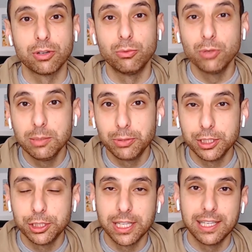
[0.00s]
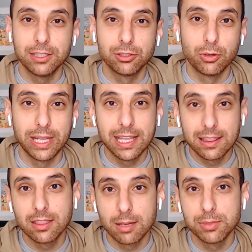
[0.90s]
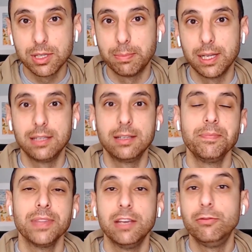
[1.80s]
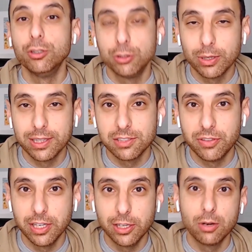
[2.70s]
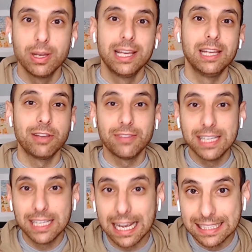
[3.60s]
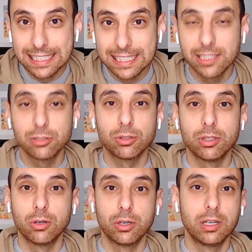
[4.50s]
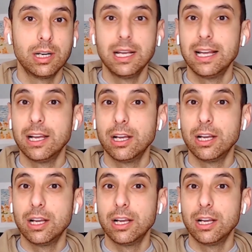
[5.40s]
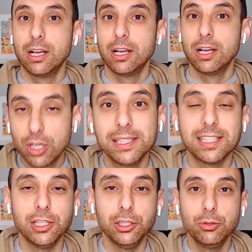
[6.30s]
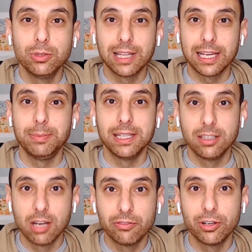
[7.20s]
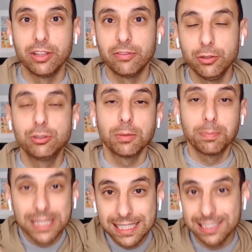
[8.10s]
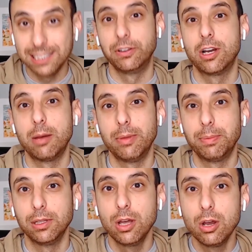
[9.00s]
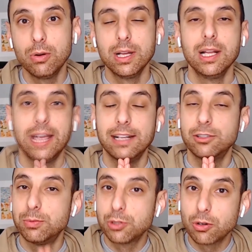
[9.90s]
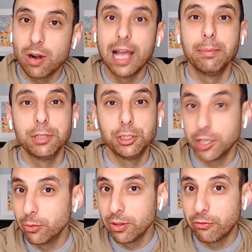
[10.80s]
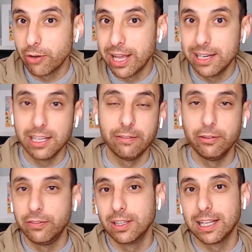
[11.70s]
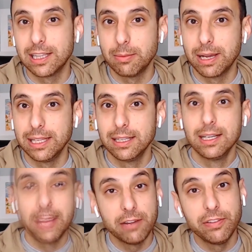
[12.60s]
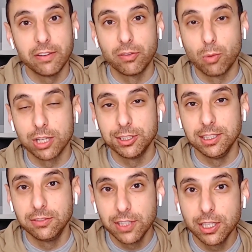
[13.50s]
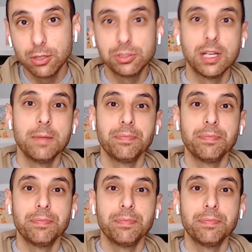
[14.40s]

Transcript: So I really appreciate it. So hit the thumbs up button if you enjoyed this video. If you have any ideas or topics that you would like me to cover in the future, please leave a comment below and subscribe, share with a friend if you feel like they might benefit from watching these videos,